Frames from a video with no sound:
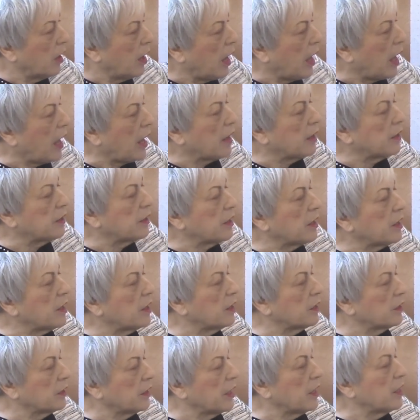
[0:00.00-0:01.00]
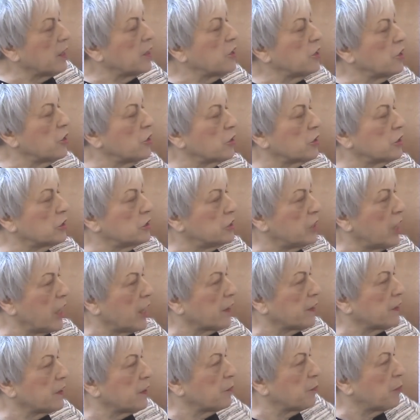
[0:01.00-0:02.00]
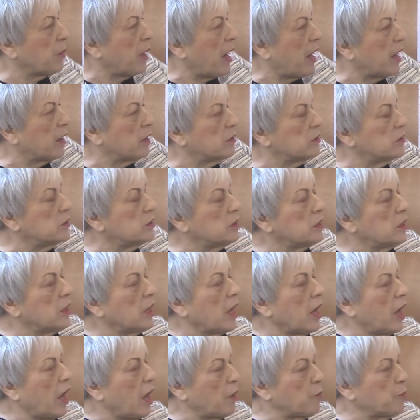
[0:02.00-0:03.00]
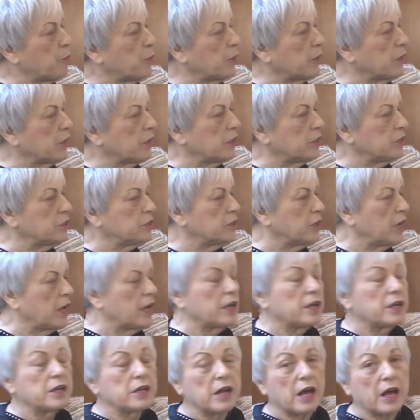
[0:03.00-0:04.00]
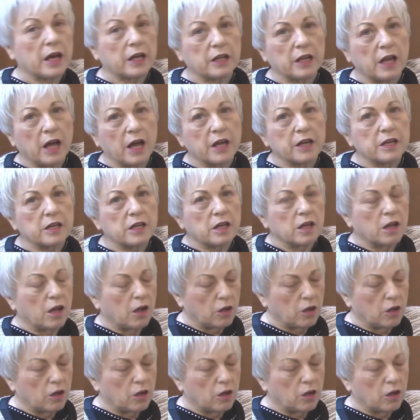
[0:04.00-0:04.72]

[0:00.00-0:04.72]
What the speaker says: And again, you can take that pattern and put it into any neckline.